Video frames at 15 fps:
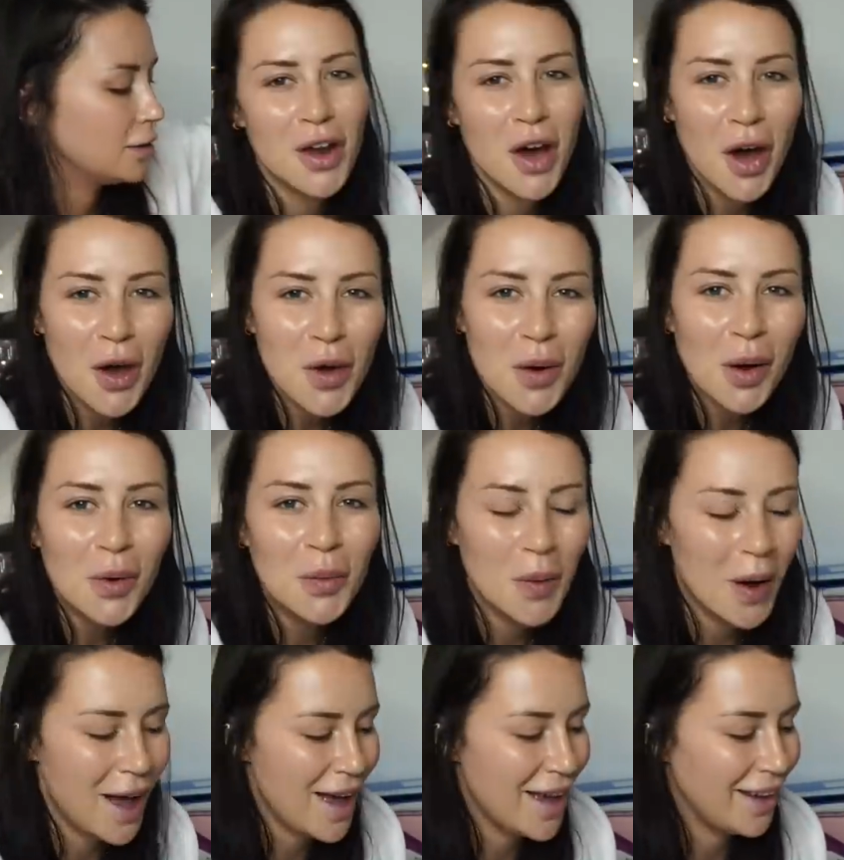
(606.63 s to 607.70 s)
No
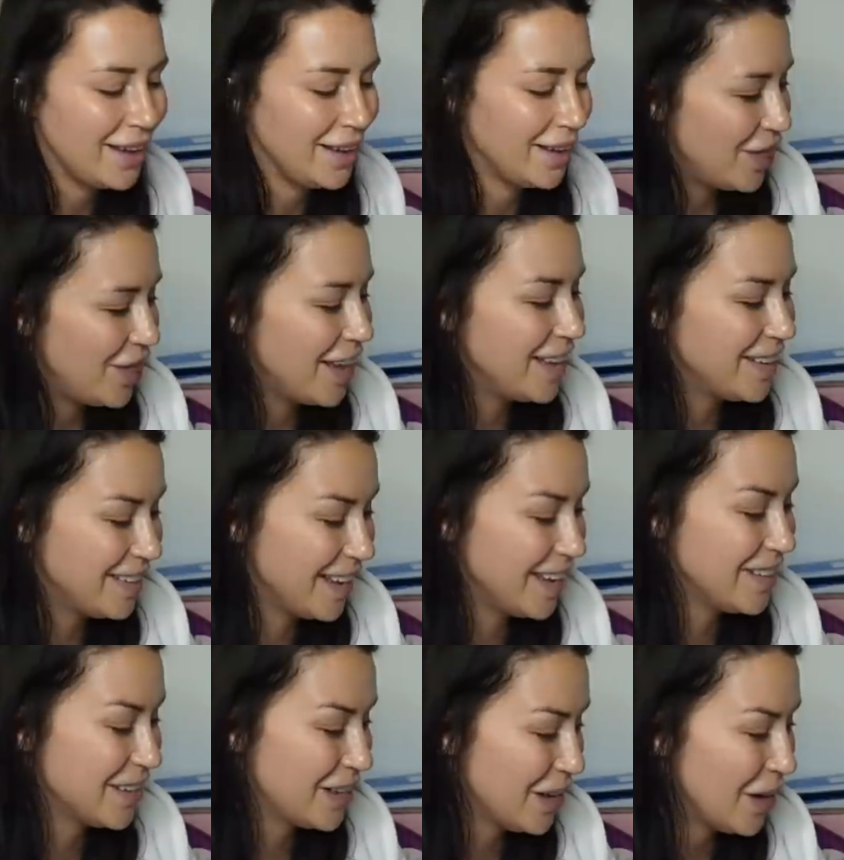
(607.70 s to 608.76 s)
way. This
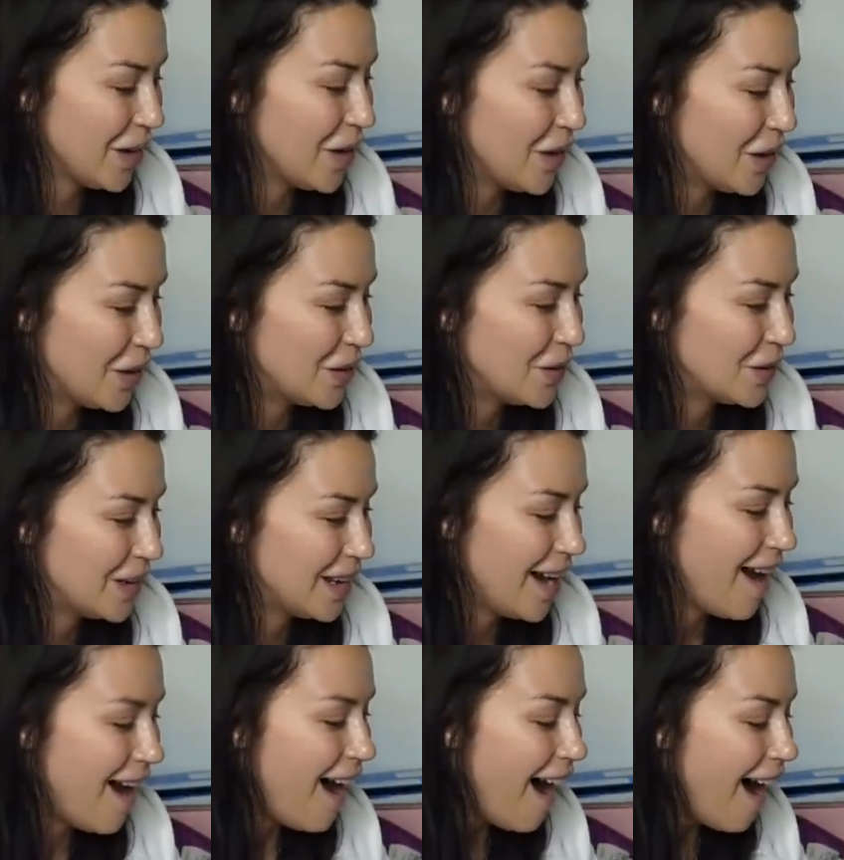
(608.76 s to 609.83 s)
is cool.
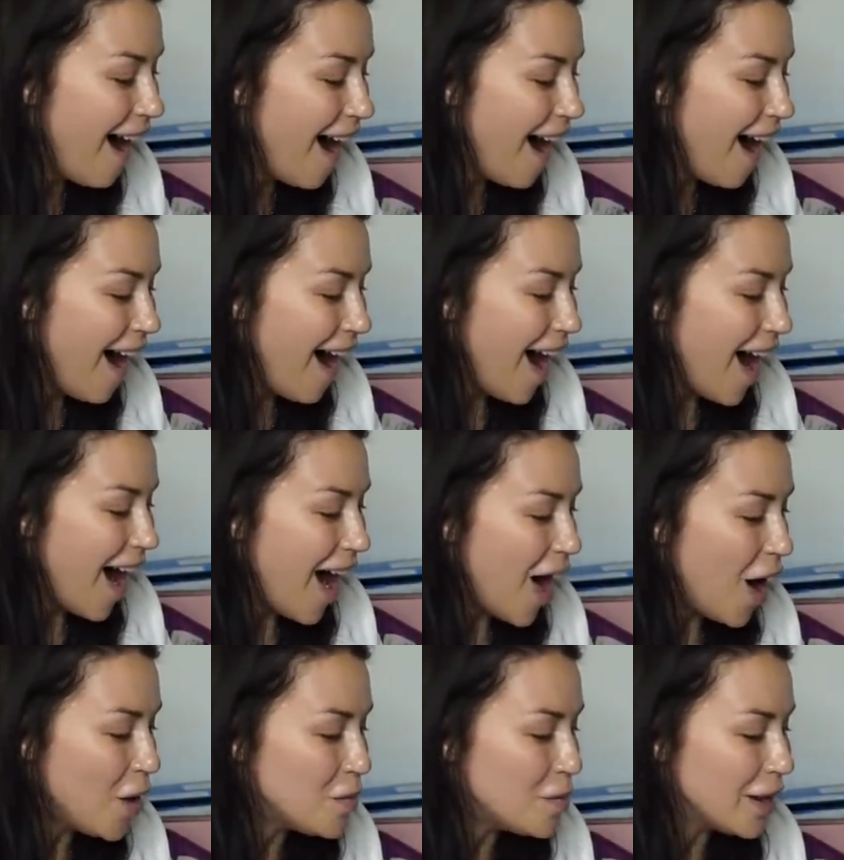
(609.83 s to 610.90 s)

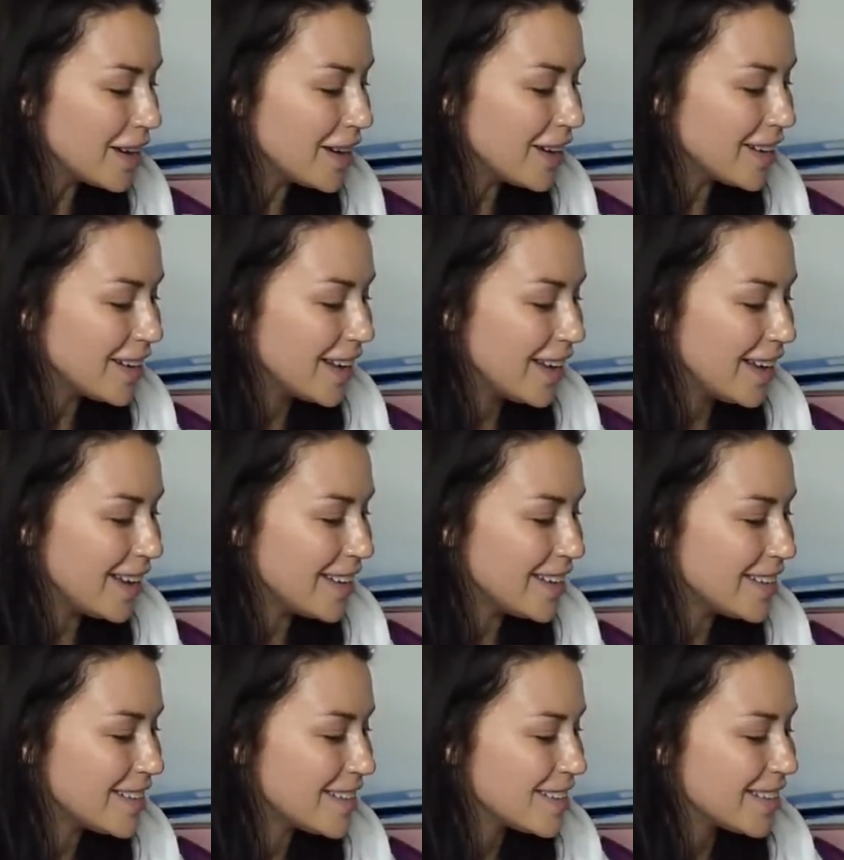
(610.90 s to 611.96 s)
Oh my
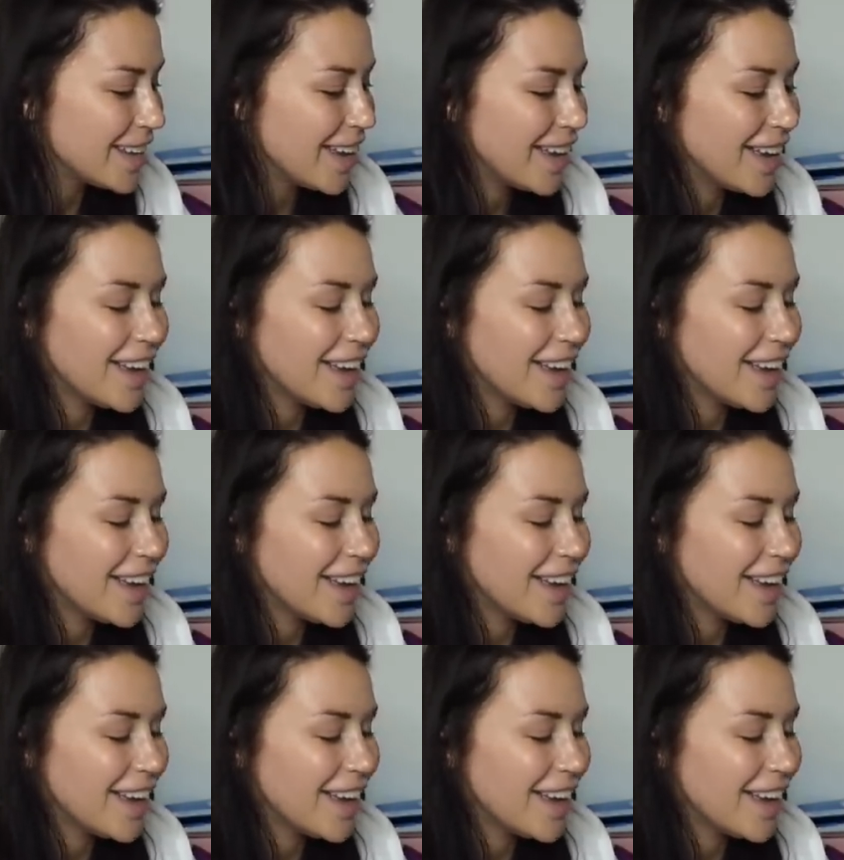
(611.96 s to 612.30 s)
goodness.